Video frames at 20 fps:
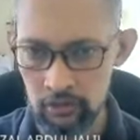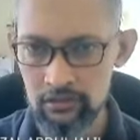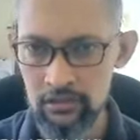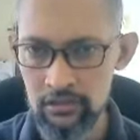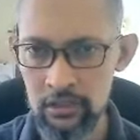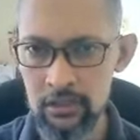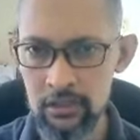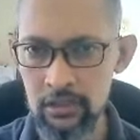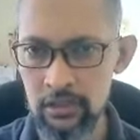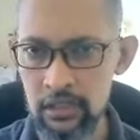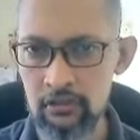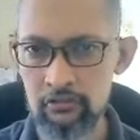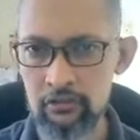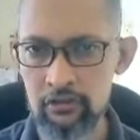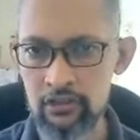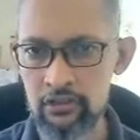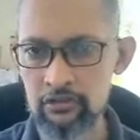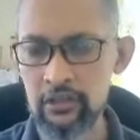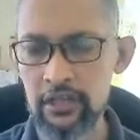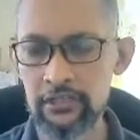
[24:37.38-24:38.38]
single
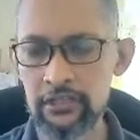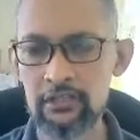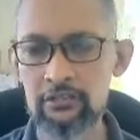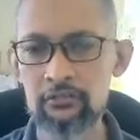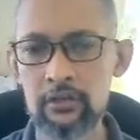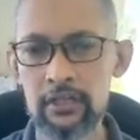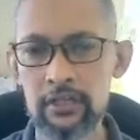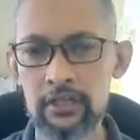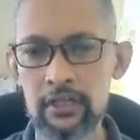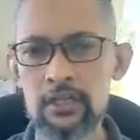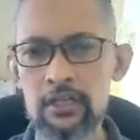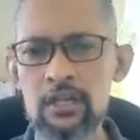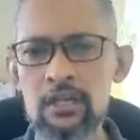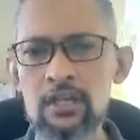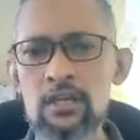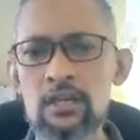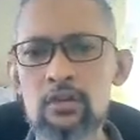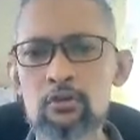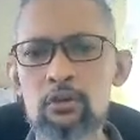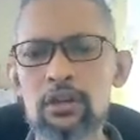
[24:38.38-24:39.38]
illustration like this, okay,
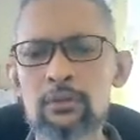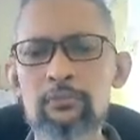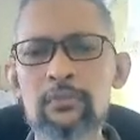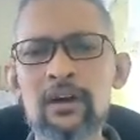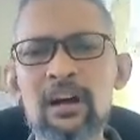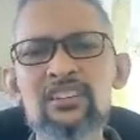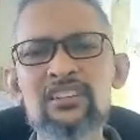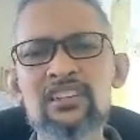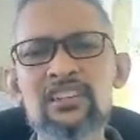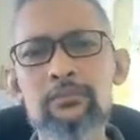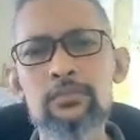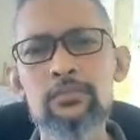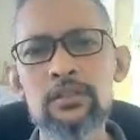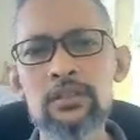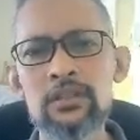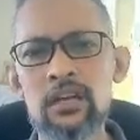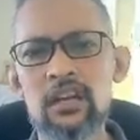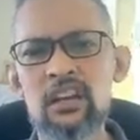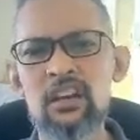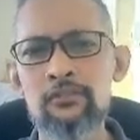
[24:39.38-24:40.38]
with multiple
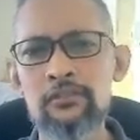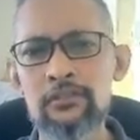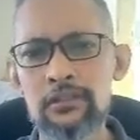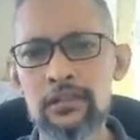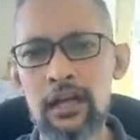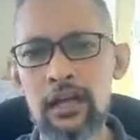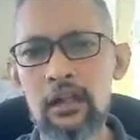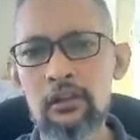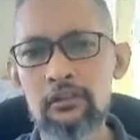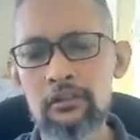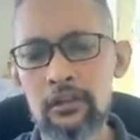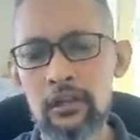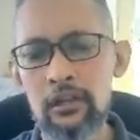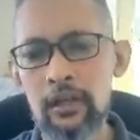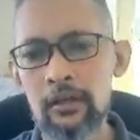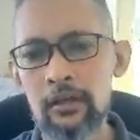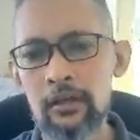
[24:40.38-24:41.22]
kind of styles there,